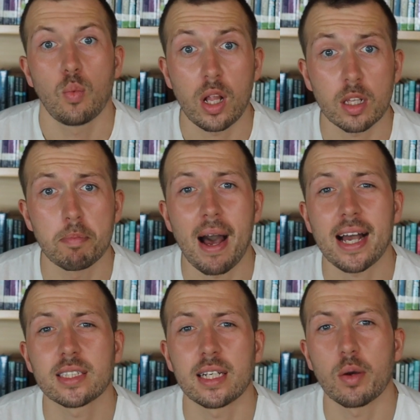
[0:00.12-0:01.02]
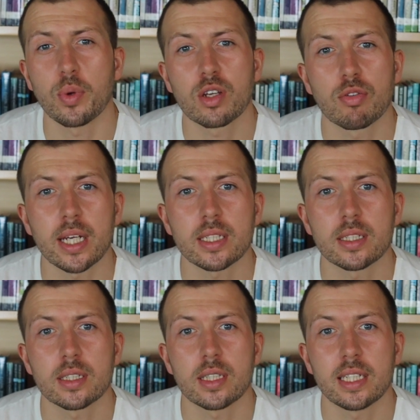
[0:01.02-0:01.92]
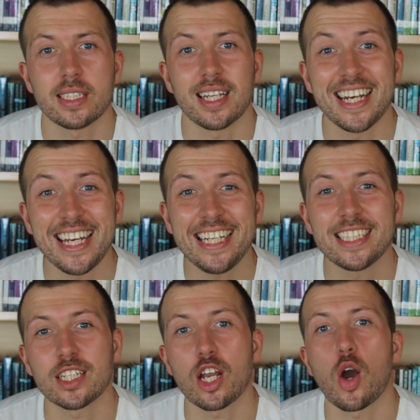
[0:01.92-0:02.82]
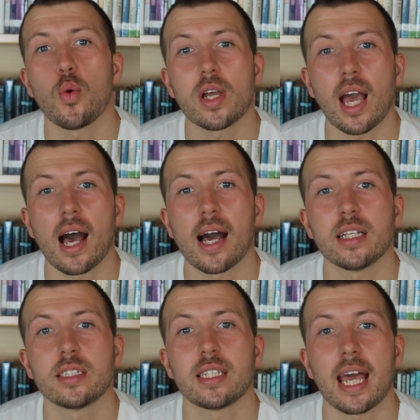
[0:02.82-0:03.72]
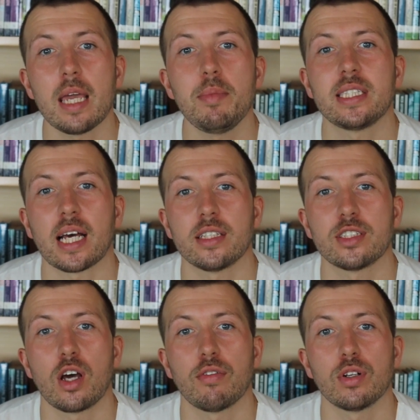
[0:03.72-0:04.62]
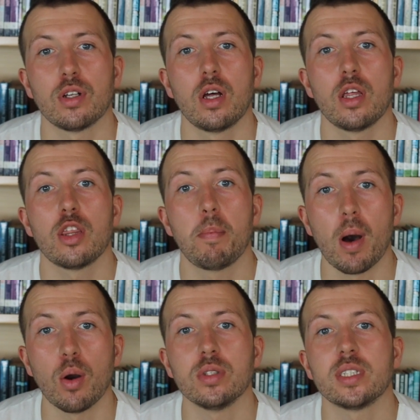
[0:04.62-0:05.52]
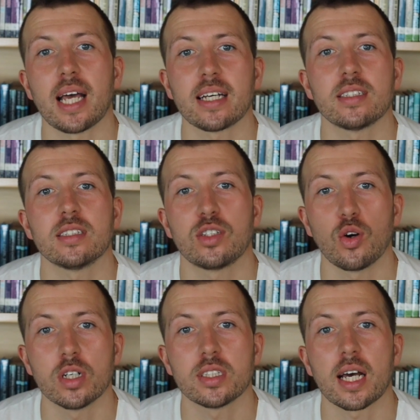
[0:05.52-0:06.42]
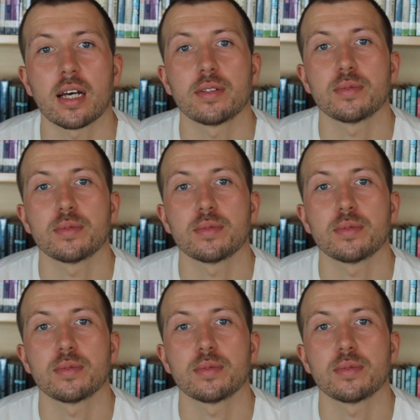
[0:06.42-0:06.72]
Welcome back to Live with Chris. This is a need-to-know guide to Amy Tan's novel, The Bonesetter's Daughter.